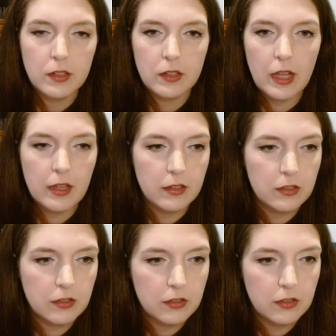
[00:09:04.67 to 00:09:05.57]
yeah.
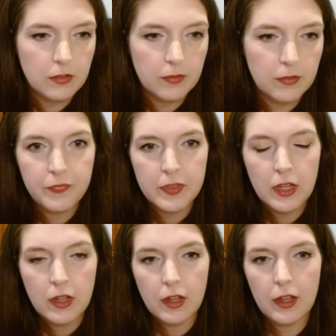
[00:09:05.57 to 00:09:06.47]

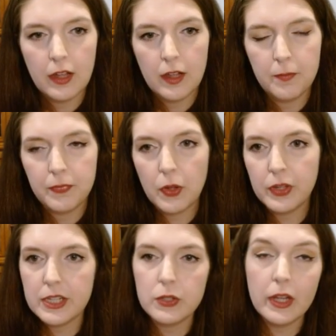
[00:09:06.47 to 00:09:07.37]

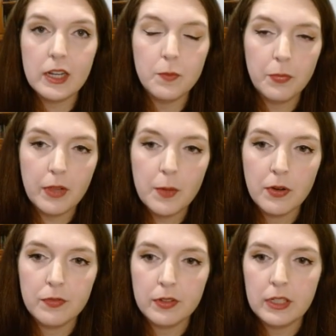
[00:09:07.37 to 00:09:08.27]
Okay, so I didn't play
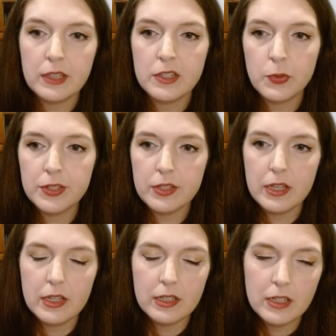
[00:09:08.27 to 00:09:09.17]
perfectly. This was
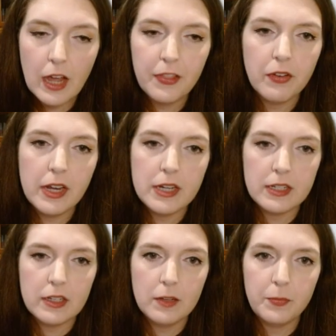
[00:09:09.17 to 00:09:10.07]
not the right
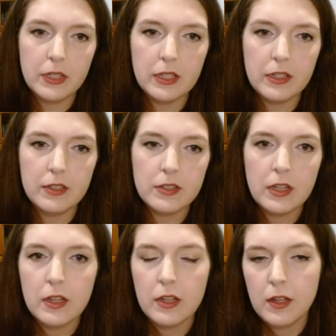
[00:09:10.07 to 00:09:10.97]
idea because
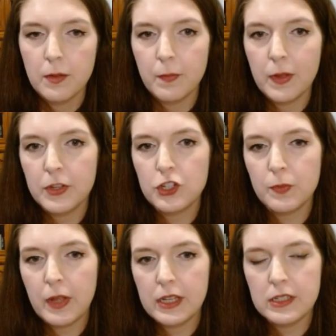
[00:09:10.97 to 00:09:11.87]
my
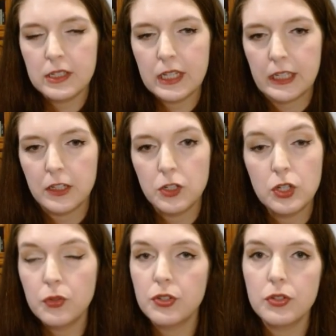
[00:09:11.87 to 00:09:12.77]
bishop has like
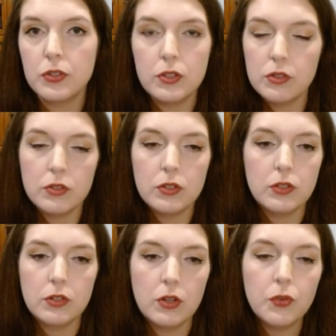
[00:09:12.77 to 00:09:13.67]
no
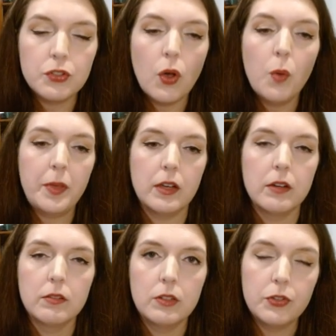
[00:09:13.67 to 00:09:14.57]
scope
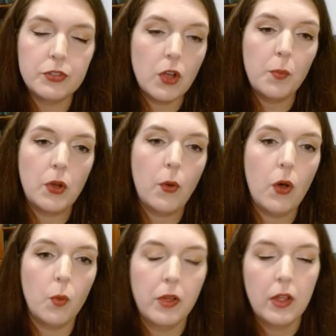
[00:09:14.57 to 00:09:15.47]
here. No scope, no
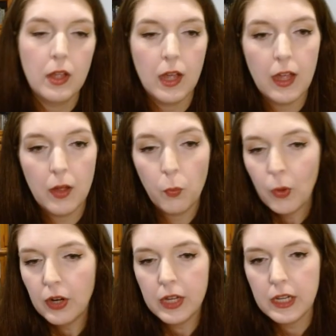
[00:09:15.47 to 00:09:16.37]
hope.
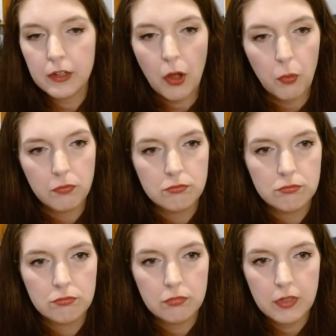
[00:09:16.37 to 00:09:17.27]
Where can it go?
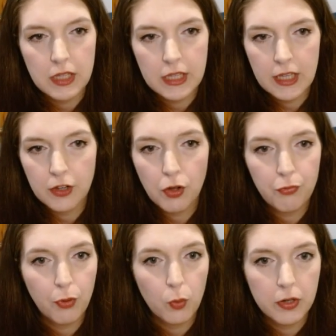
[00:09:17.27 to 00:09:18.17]
It can't go
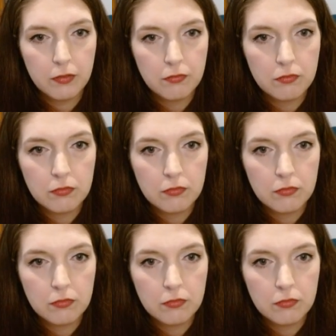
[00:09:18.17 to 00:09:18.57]
forward,